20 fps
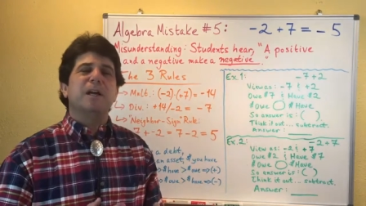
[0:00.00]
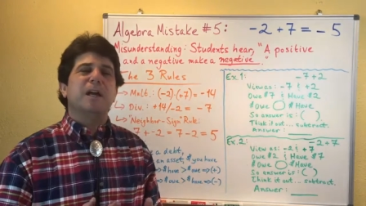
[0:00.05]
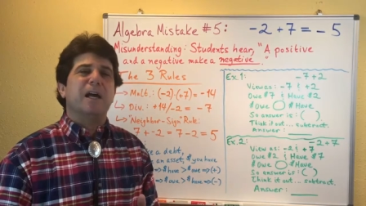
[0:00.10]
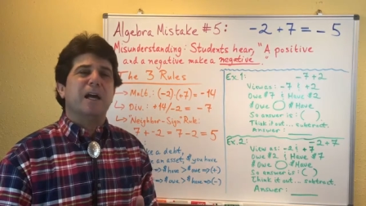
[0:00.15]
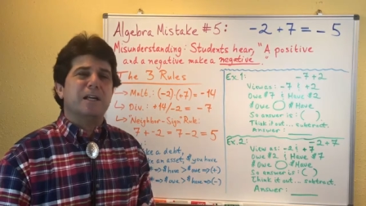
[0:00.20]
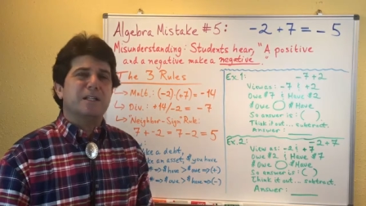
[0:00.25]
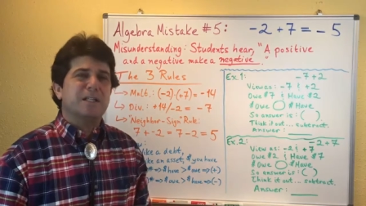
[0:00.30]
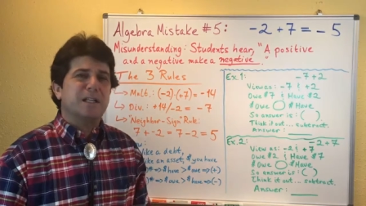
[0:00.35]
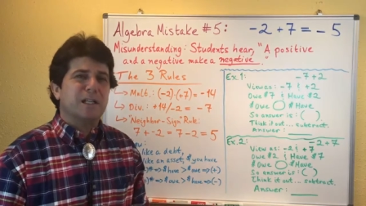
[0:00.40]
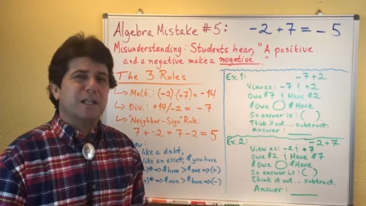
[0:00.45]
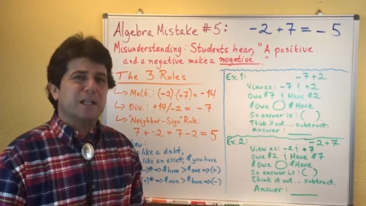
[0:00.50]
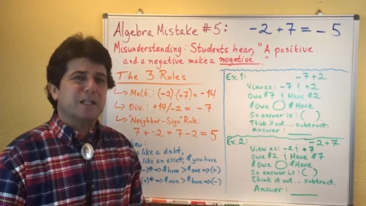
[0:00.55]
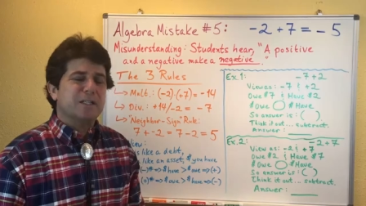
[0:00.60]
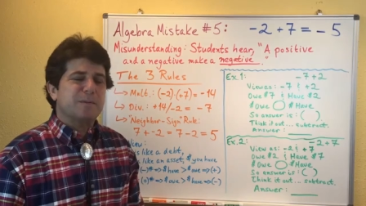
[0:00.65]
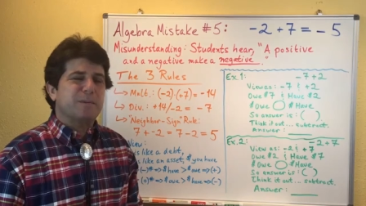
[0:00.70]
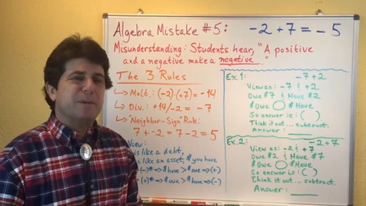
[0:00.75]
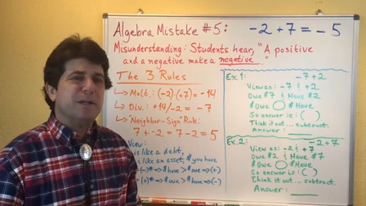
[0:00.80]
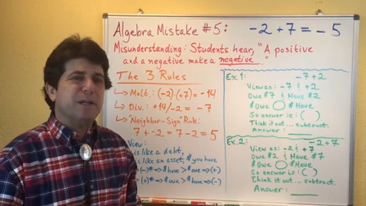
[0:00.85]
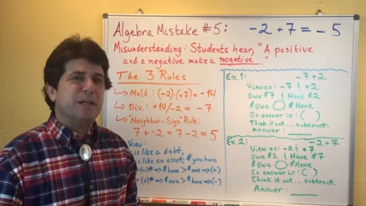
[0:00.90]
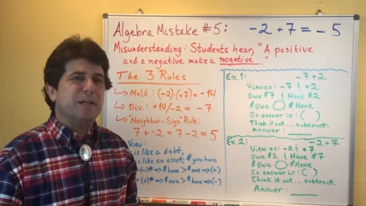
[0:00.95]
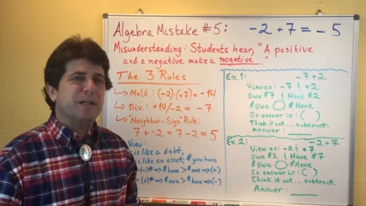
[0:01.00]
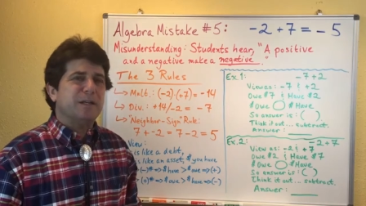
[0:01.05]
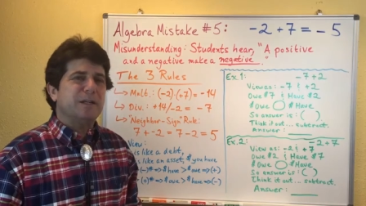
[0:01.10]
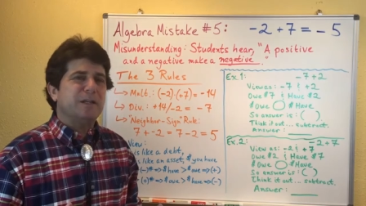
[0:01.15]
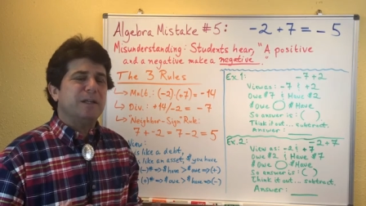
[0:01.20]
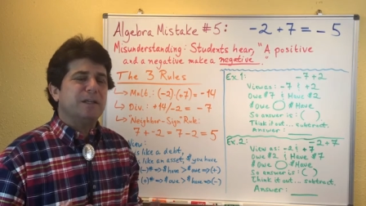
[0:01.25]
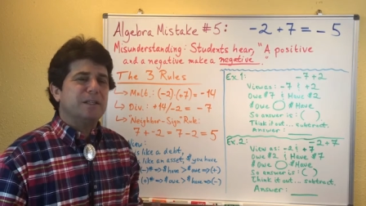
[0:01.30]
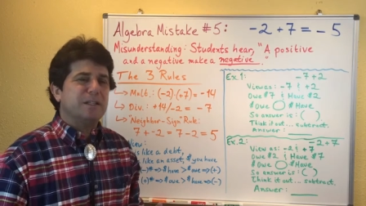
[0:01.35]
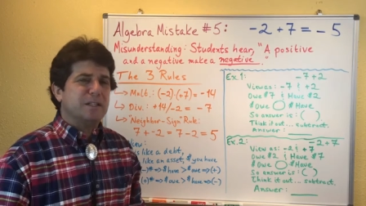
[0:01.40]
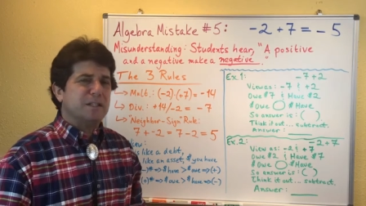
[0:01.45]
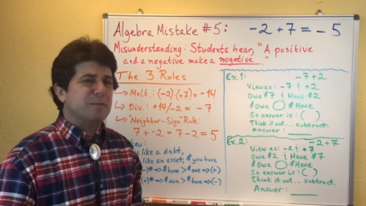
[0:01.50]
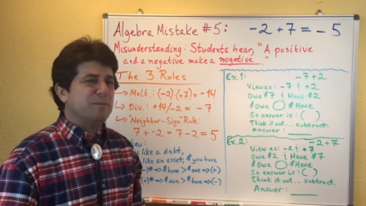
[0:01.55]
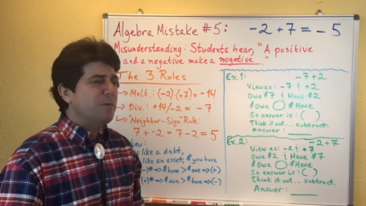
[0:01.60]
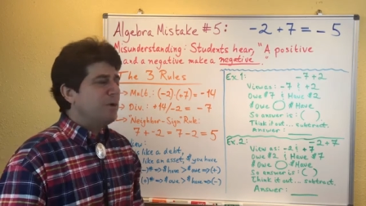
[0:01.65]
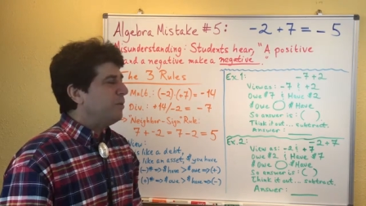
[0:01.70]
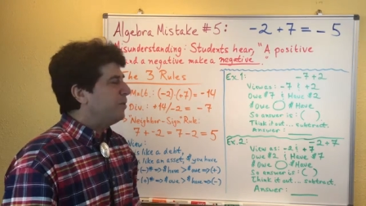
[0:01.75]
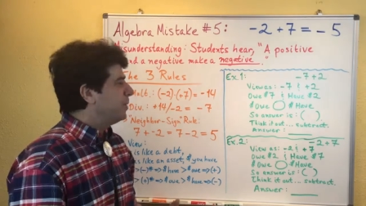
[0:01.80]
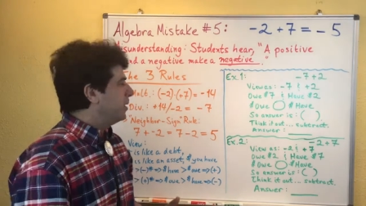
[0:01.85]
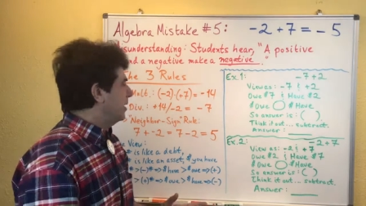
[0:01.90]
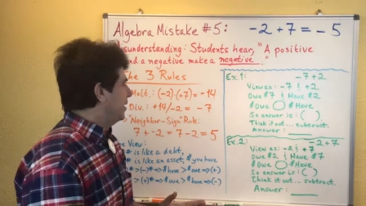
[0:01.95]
as I'll explain in just a moment